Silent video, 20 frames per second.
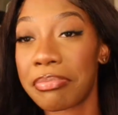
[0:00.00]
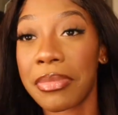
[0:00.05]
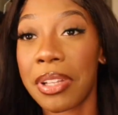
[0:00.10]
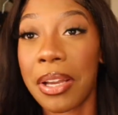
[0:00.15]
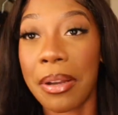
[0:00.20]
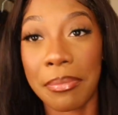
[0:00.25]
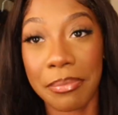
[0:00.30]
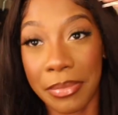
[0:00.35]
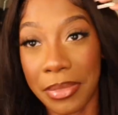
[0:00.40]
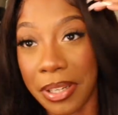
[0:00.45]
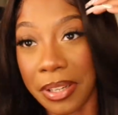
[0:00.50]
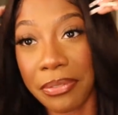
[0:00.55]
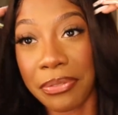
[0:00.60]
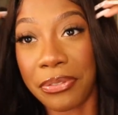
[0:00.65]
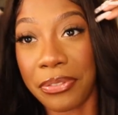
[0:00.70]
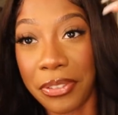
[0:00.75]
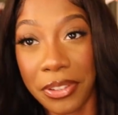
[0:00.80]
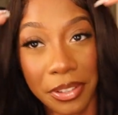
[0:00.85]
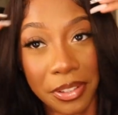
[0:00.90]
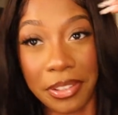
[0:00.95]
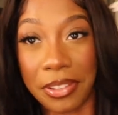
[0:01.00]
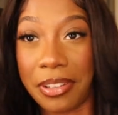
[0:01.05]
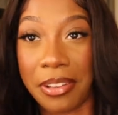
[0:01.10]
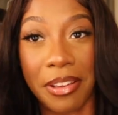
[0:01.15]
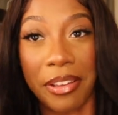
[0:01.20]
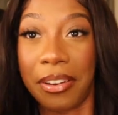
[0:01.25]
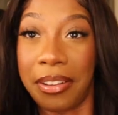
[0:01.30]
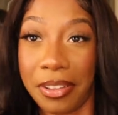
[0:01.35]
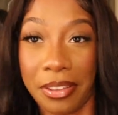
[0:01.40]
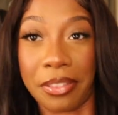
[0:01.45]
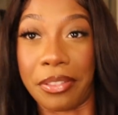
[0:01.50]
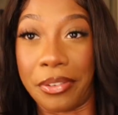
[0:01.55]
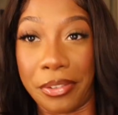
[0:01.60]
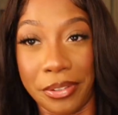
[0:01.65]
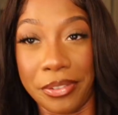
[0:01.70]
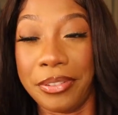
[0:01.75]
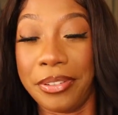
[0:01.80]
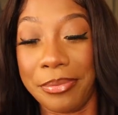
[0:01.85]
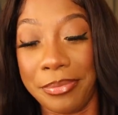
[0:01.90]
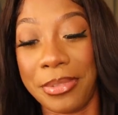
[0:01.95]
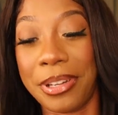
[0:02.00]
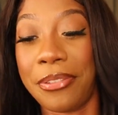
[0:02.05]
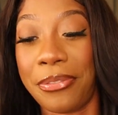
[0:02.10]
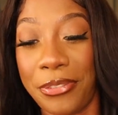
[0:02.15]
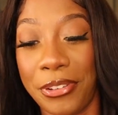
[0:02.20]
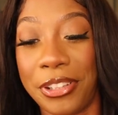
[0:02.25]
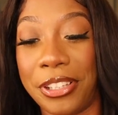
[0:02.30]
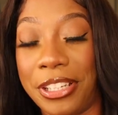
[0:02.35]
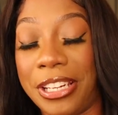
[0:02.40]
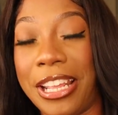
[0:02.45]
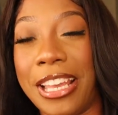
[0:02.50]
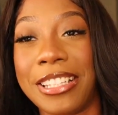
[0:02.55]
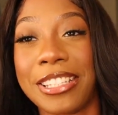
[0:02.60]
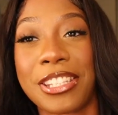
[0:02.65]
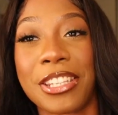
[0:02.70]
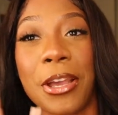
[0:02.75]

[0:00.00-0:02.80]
I'm not feeling that either. I'm not feeling that.